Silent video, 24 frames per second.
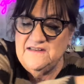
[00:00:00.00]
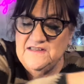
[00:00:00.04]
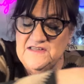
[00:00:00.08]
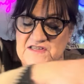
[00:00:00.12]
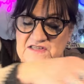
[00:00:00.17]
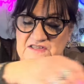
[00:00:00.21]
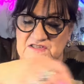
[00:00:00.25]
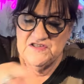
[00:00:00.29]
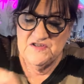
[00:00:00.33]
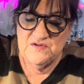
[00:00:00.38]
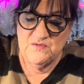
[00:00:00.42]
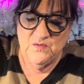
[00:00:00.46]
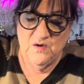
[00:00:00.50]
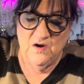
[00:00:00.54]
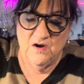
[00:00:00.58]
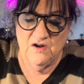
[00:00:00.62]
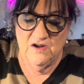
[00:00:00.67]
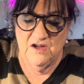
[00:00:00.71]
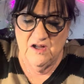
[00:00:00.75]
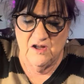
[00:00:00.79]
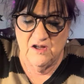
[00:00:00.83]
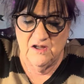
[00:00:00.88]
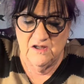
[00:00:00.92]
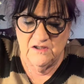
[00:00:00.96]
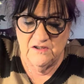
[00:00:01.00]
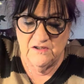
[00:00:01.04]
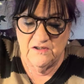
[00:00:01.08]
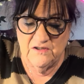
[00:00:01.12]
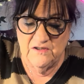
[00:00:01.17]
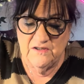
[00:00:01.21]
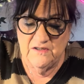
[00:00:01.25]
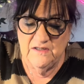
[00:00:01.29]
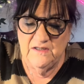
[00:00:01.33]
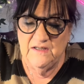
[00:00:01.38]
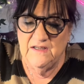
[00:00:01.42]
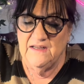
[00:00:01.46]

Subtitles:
This is the wrong color.